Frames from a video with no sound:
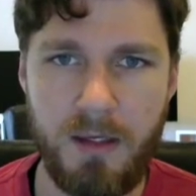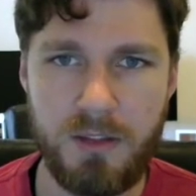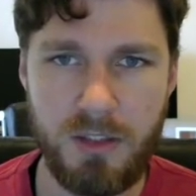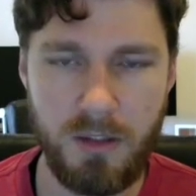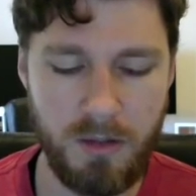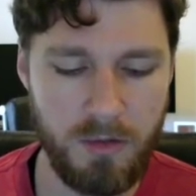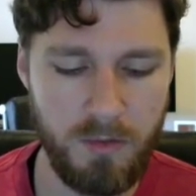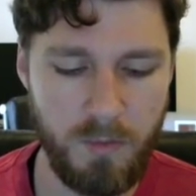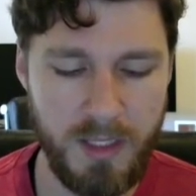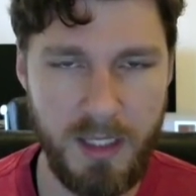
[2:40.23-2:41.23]
So
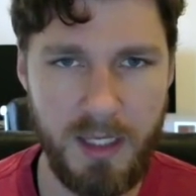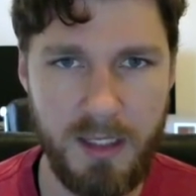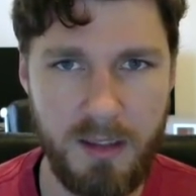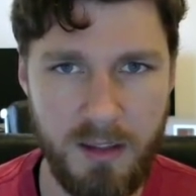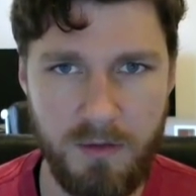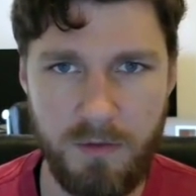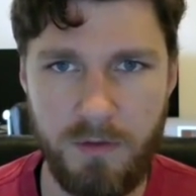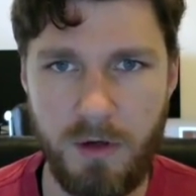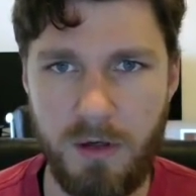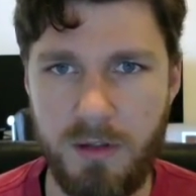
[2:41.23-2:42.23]
we can
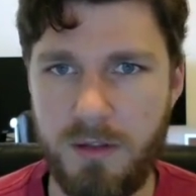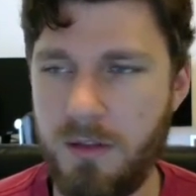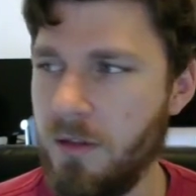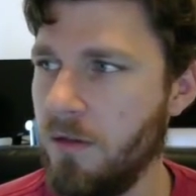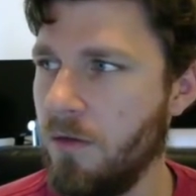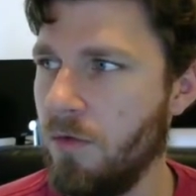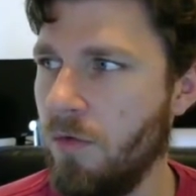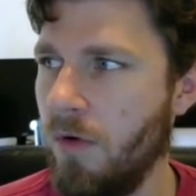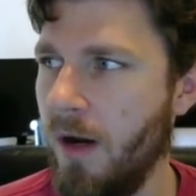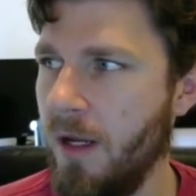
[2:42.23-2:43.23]
convert
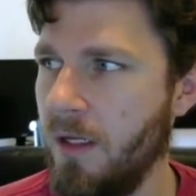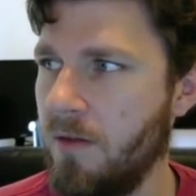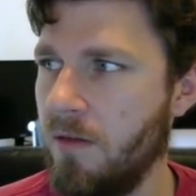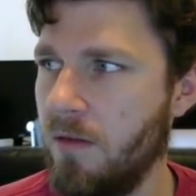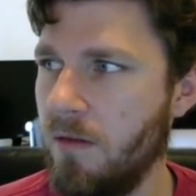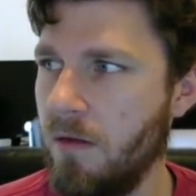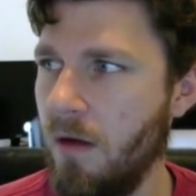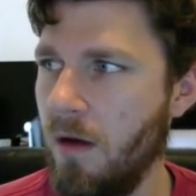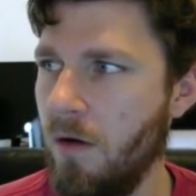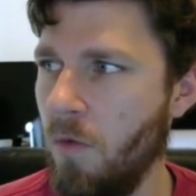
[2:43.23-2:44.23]
right
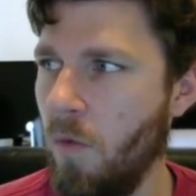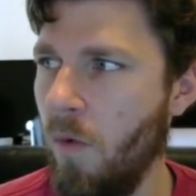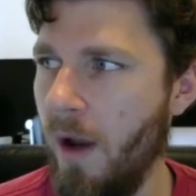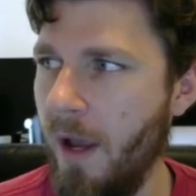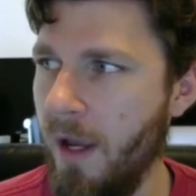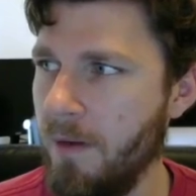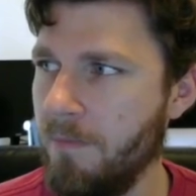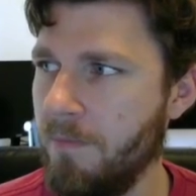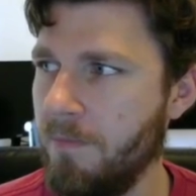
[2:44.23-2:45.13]
away.